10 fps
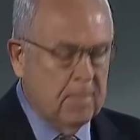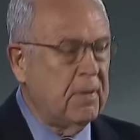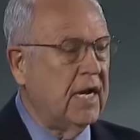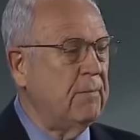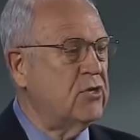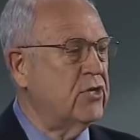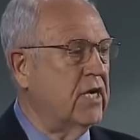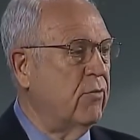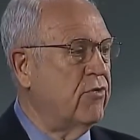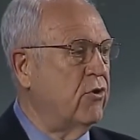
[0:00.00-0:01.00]
But let me
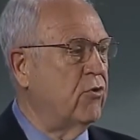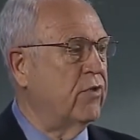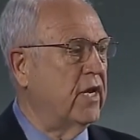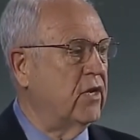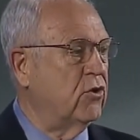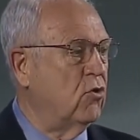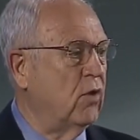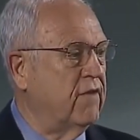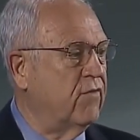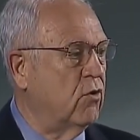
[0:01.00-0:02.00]
share with you the
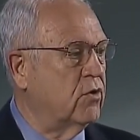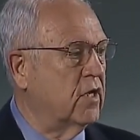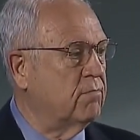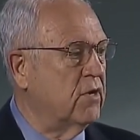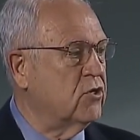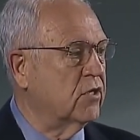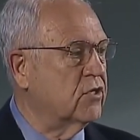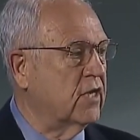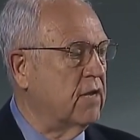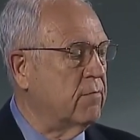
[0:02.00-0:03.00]
newly voted mission
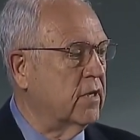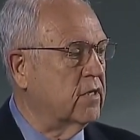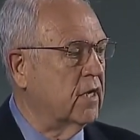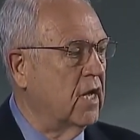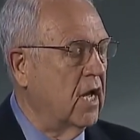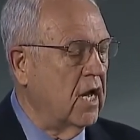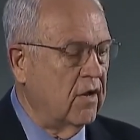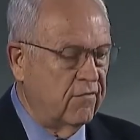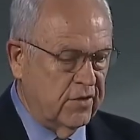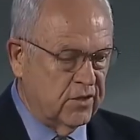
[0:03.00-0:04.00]
statement
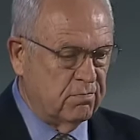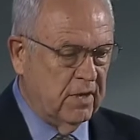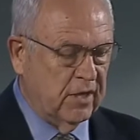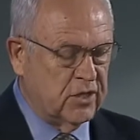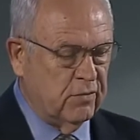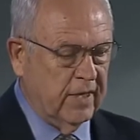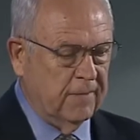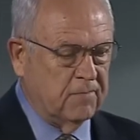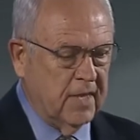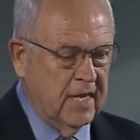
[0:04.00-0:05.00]
of this ministry.
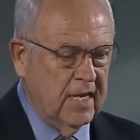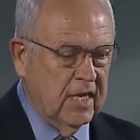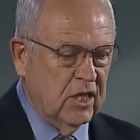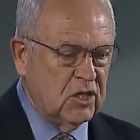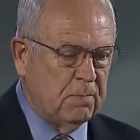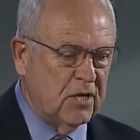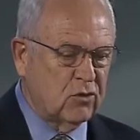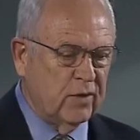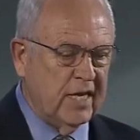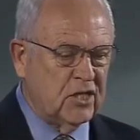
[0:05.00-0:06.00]

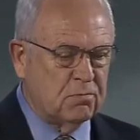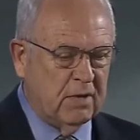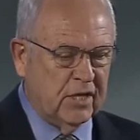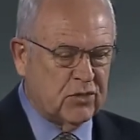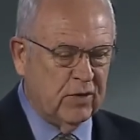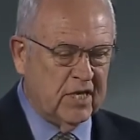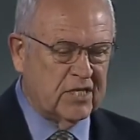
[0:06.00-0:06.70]
Special needs ministry